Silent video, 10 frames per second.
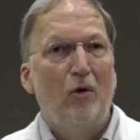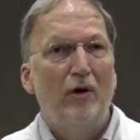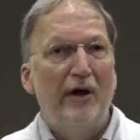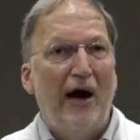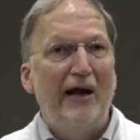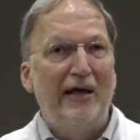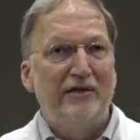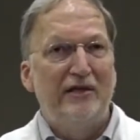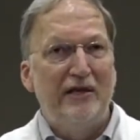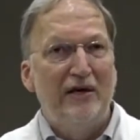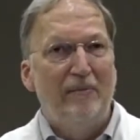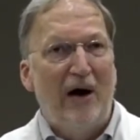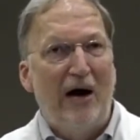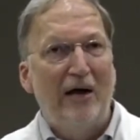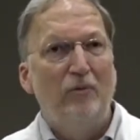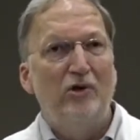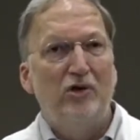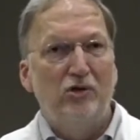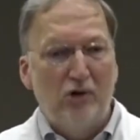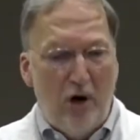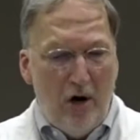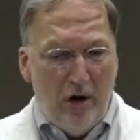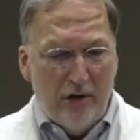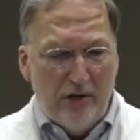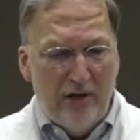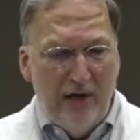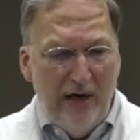or non-ST MI, which is caused,